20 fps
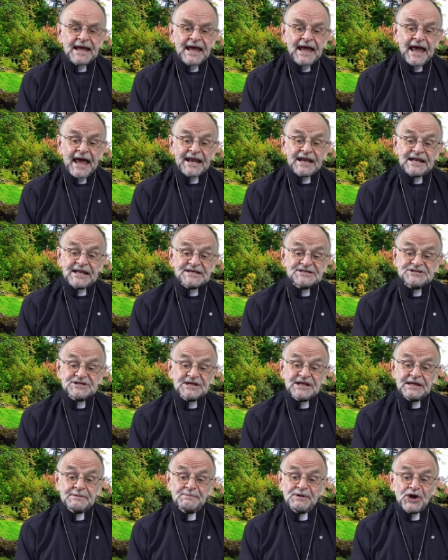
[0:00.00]
And
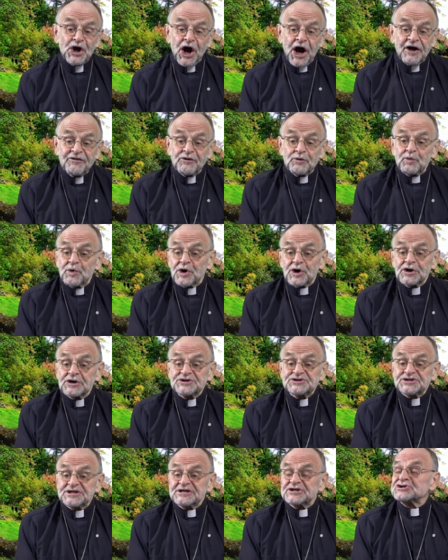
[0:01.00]
listening beyond the
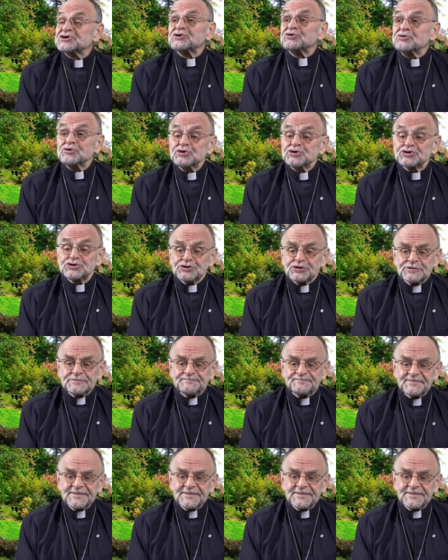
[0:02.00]
words is crucial